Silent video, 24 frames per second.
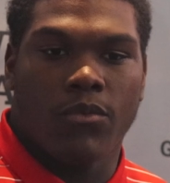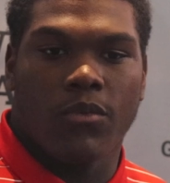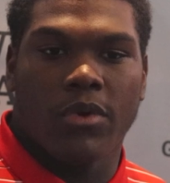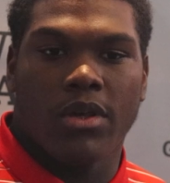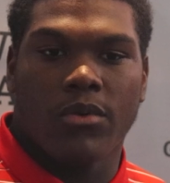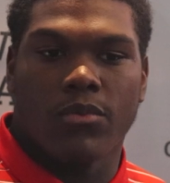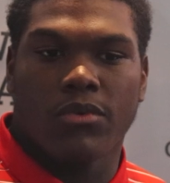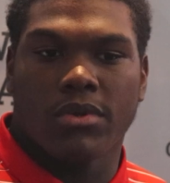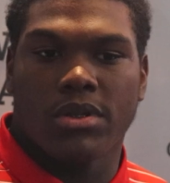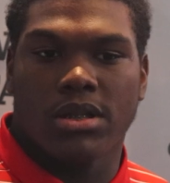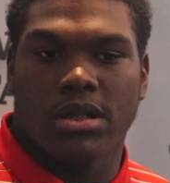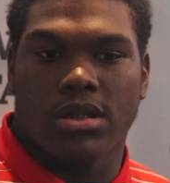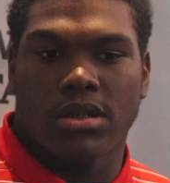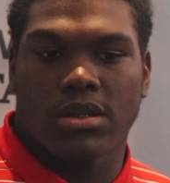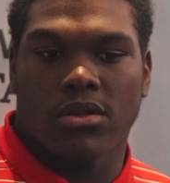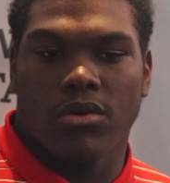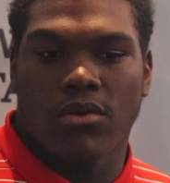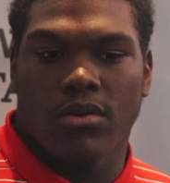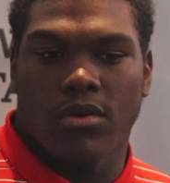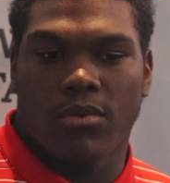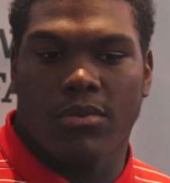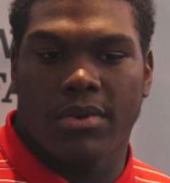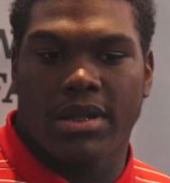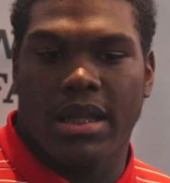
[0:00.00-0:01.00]
week we just go
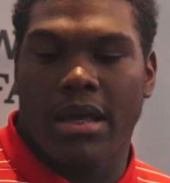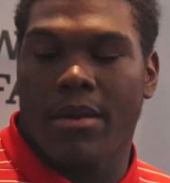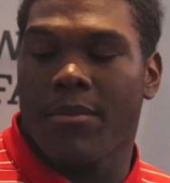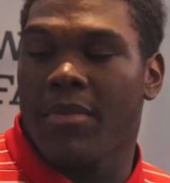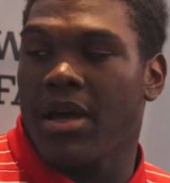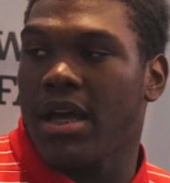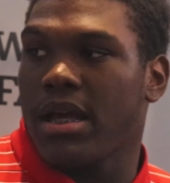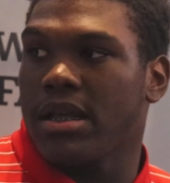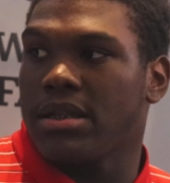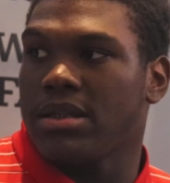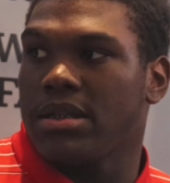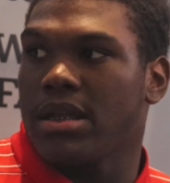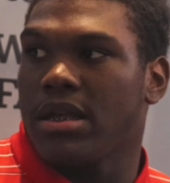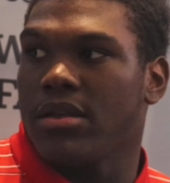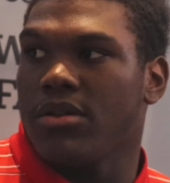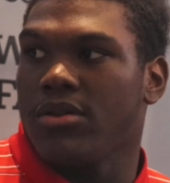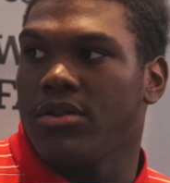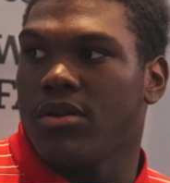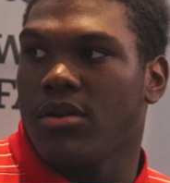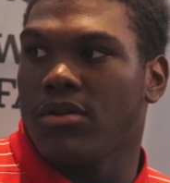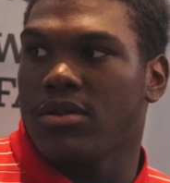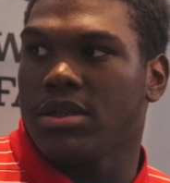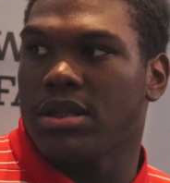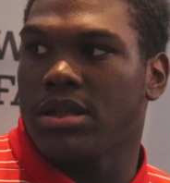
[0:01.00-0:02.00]
in with that
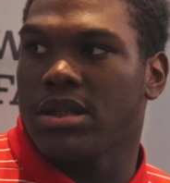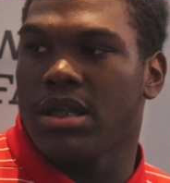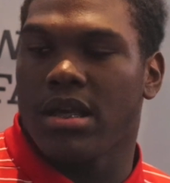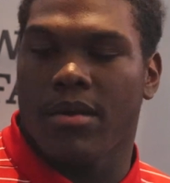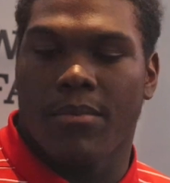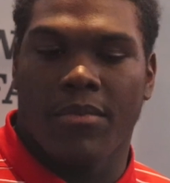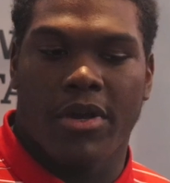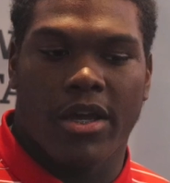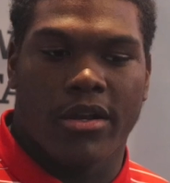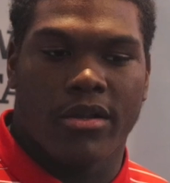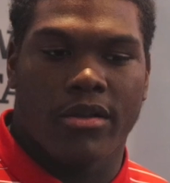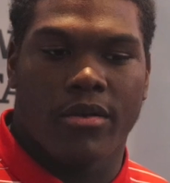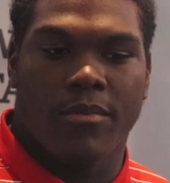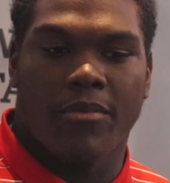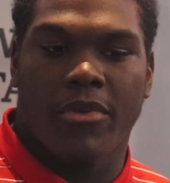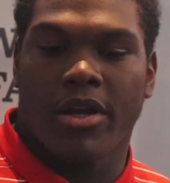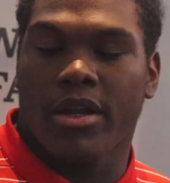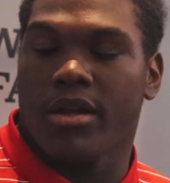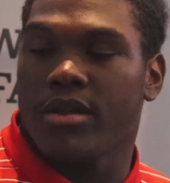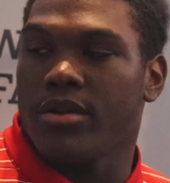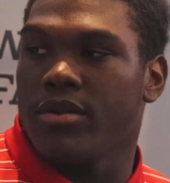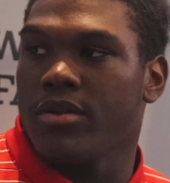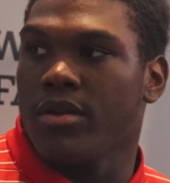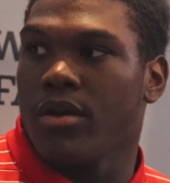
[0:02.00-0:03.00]
mindset, just get better and
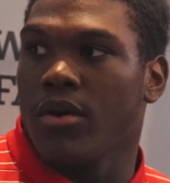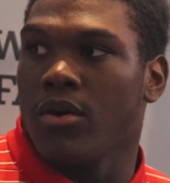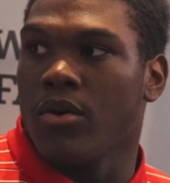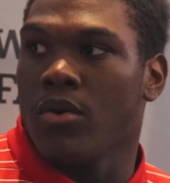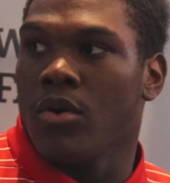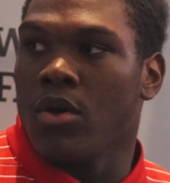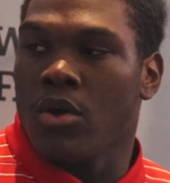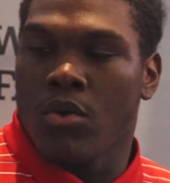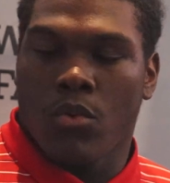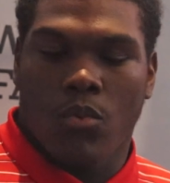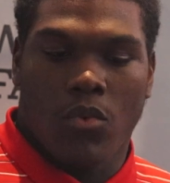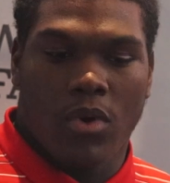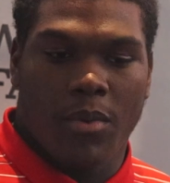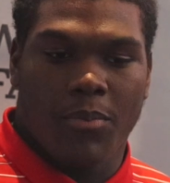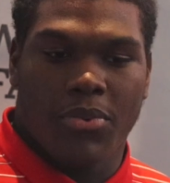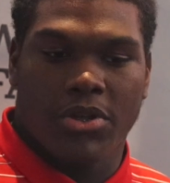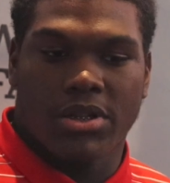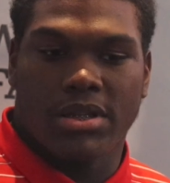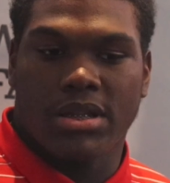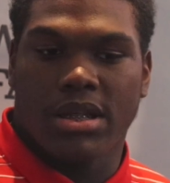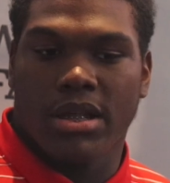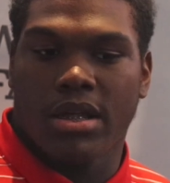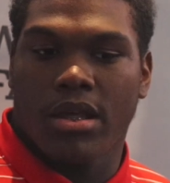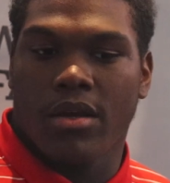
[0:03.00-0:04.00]
better.
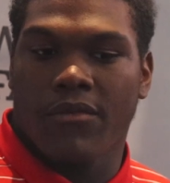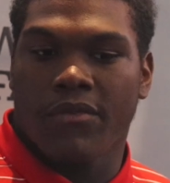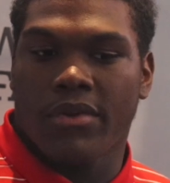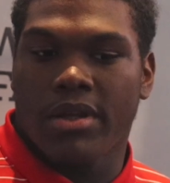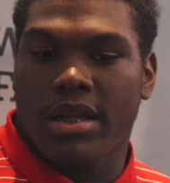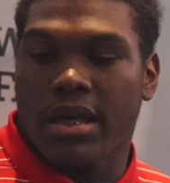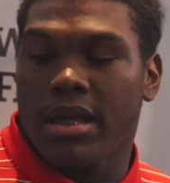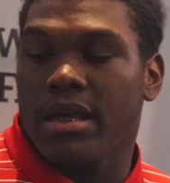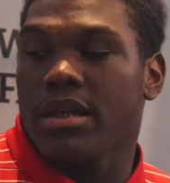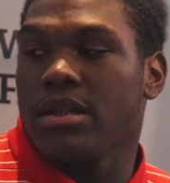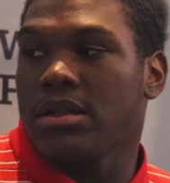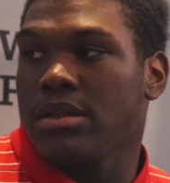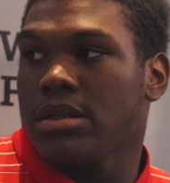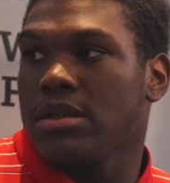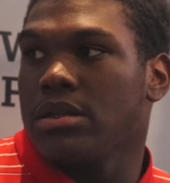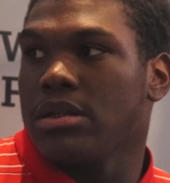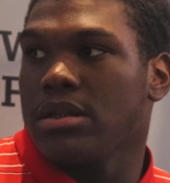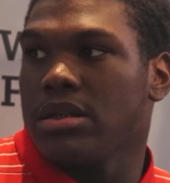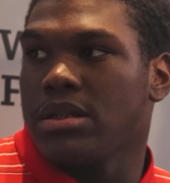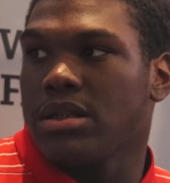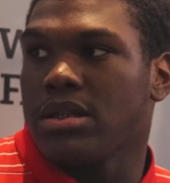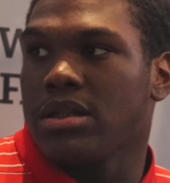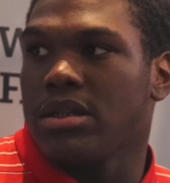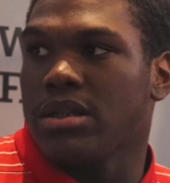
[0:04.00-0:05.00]
1% every day is
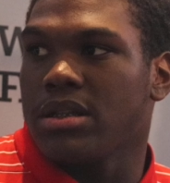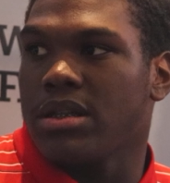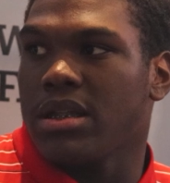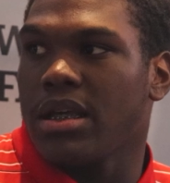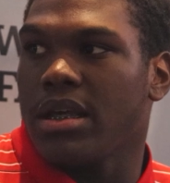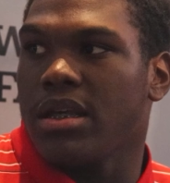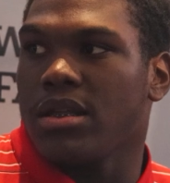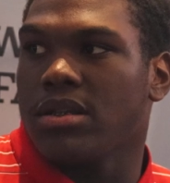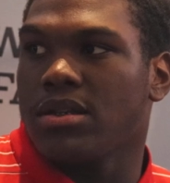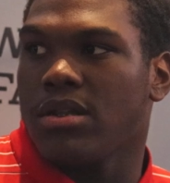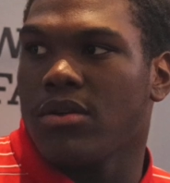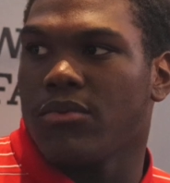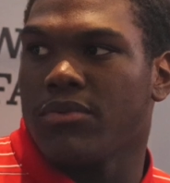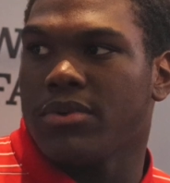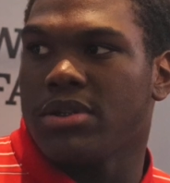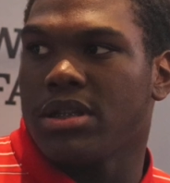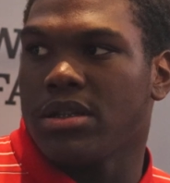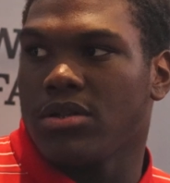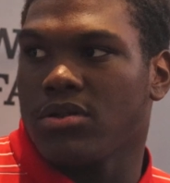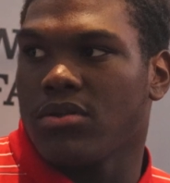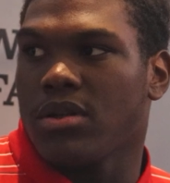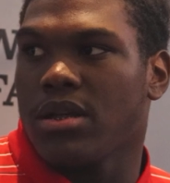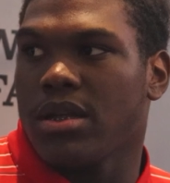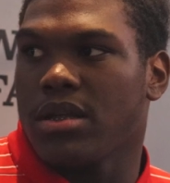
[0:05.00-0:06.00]
a good thing. So we
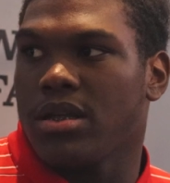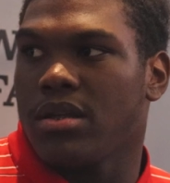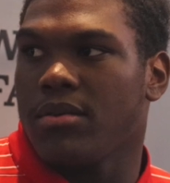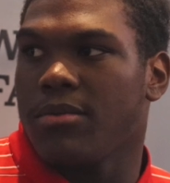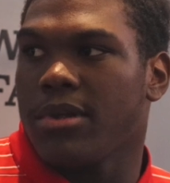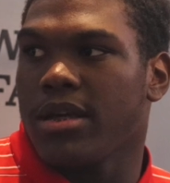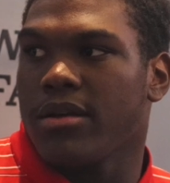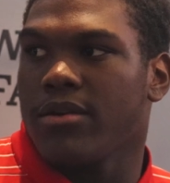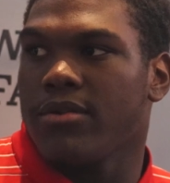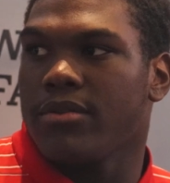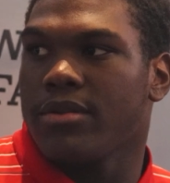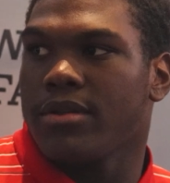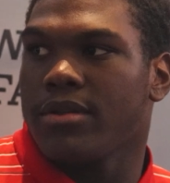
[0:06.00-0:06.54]
just try and keep that going.